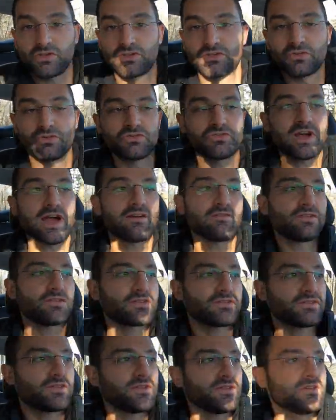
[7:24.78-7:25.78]
the true
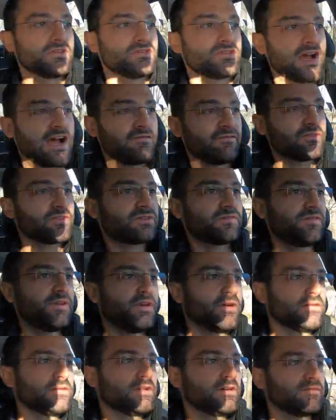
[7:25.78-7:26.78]
driver's driver's
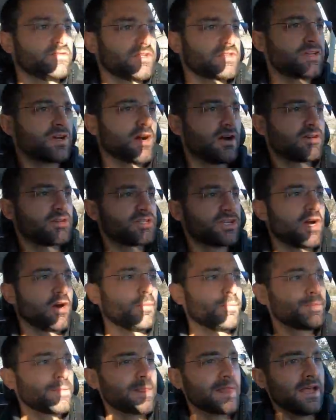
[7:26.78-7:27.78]
feel of these cars.
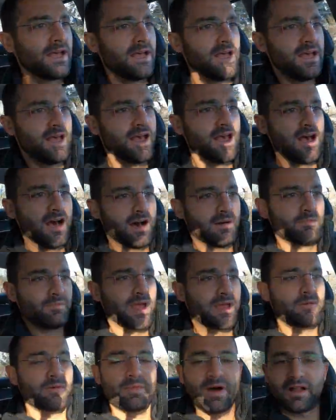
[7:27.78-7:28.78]
So
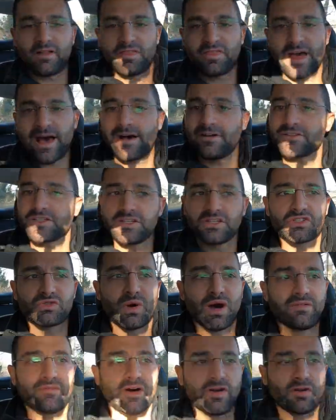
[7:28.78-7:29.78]
maybe about a thousand,
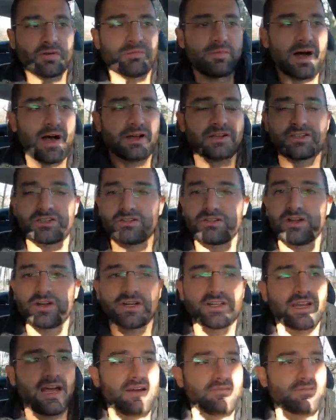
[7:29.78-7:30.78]
twelve hundred bucks you're
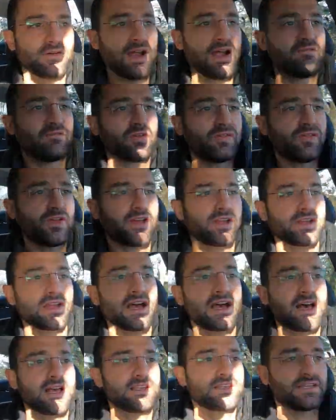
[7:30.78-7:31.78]
looking at for everything,
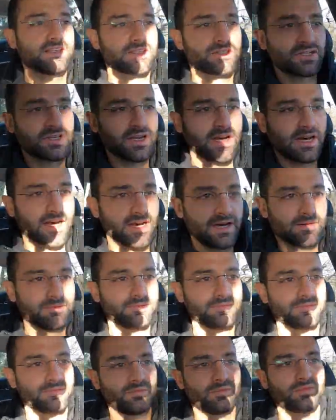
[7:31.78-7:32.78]
guys. It's
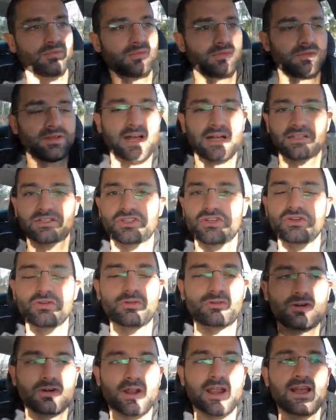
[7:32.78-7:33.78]
um, not
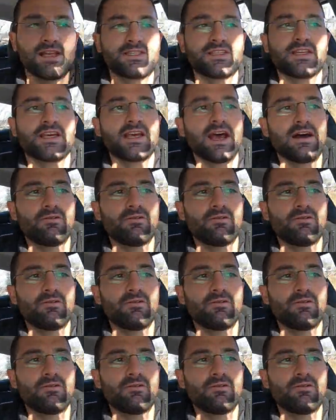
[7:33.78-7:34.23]
too crazy,